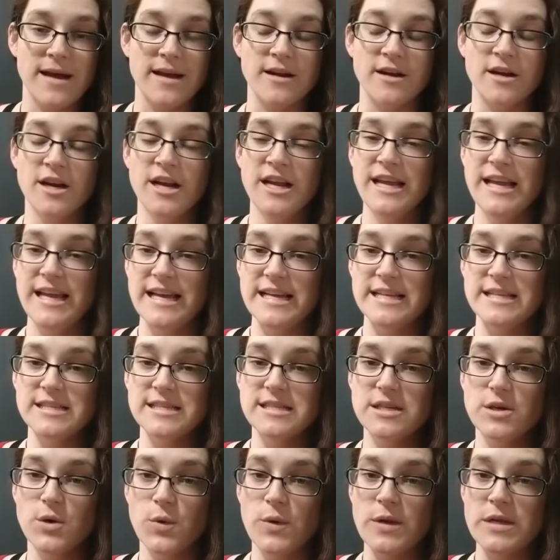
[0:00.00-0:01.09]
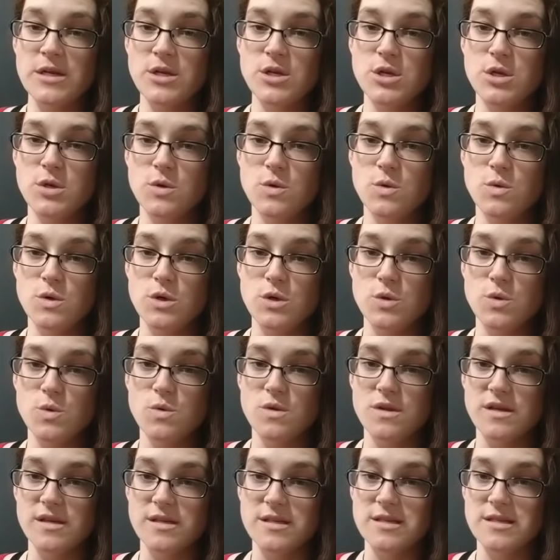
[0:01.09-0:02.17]
matter. It's going to do
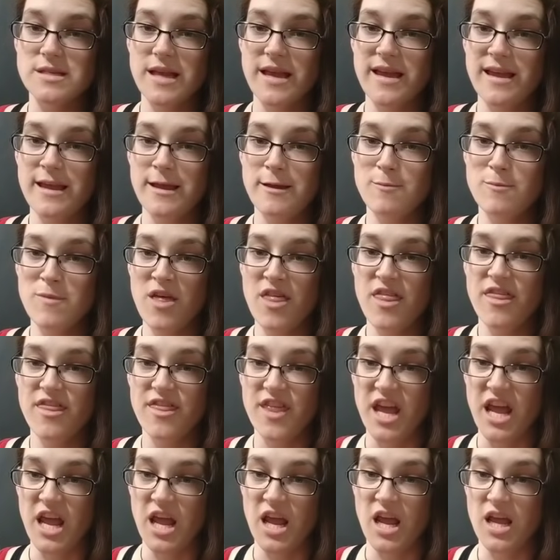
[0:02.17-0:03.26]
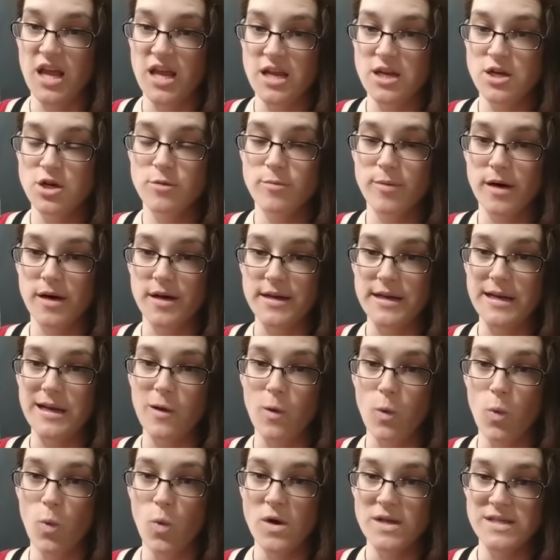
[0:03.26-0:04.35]
the same thing in your body
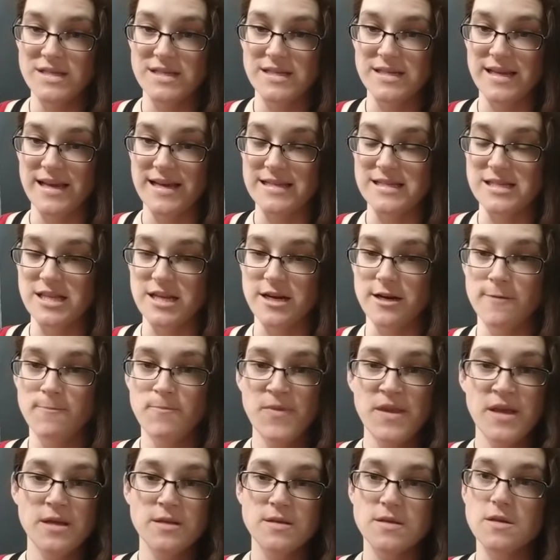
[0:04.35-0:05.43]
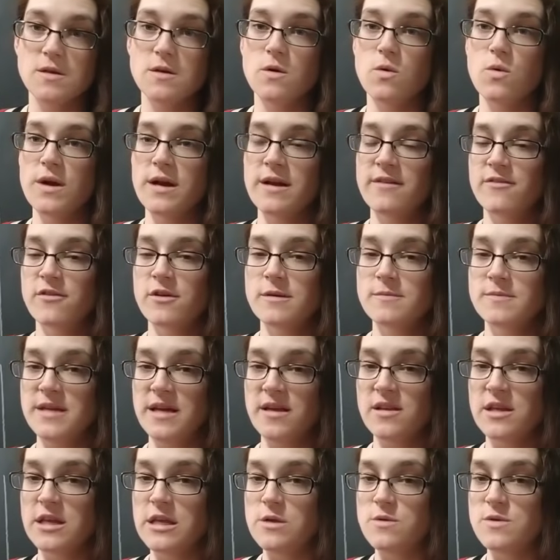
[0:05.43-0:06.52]
once it gets there. So whatever I'm
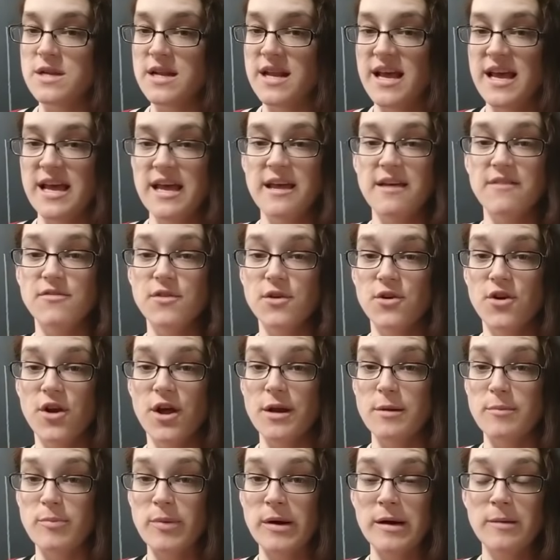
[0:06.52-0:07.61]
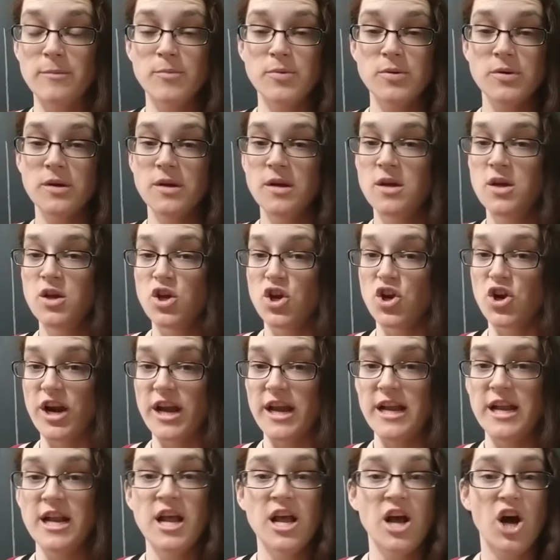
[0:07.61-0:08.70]
telling you today, if you're on a pump,
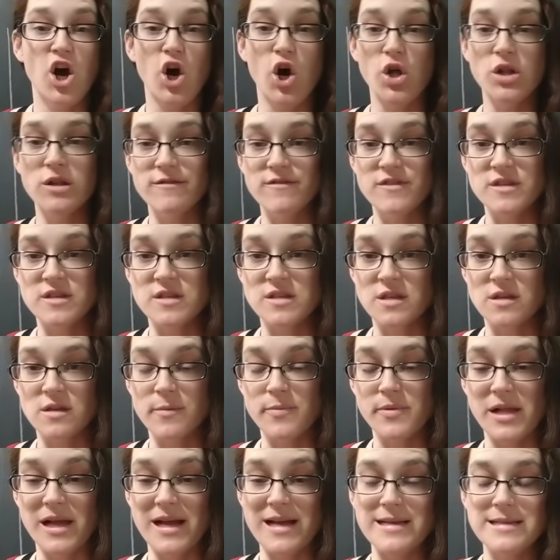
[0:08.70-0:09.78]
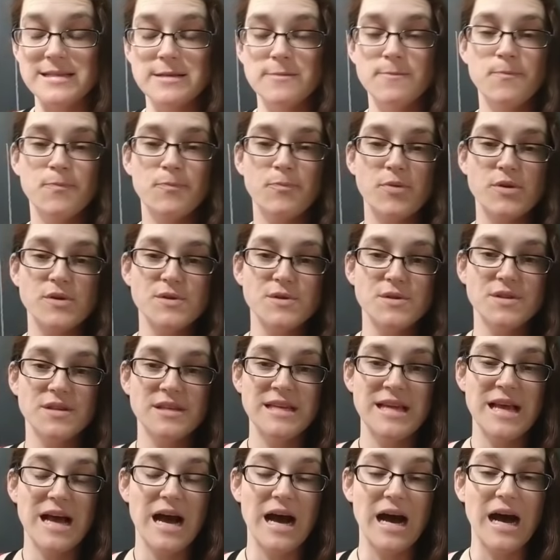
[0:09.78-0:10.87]
great, all of this still applies.
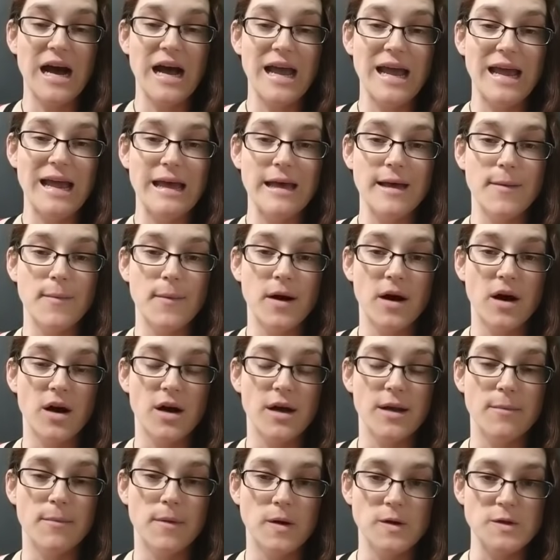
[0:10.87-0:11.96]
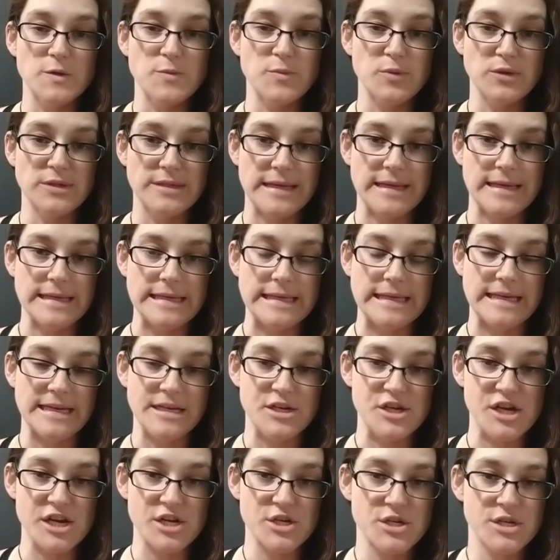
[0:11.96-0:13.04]
Personally, I am on multiple daily
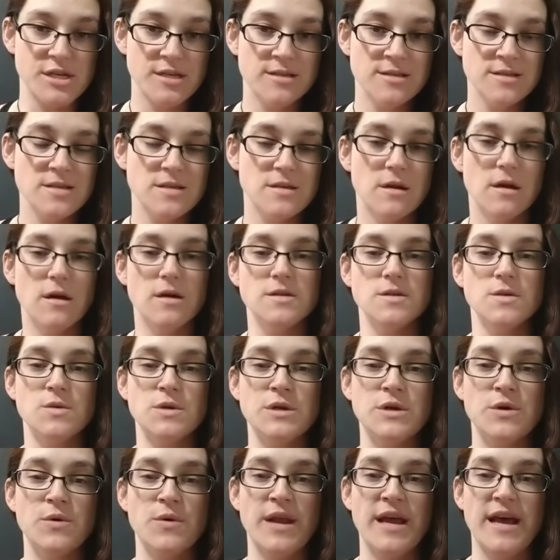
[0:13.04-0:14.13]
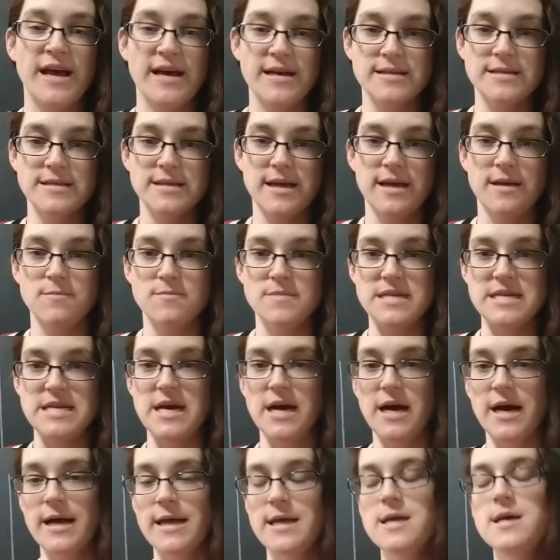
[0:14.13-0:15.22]
injections, also known as
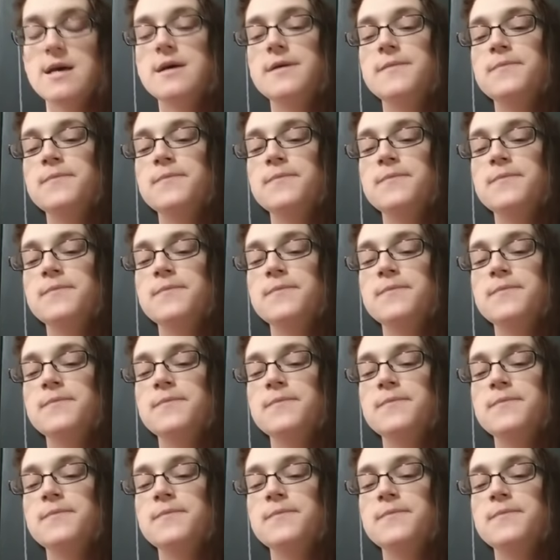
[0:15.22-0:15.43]
MDI.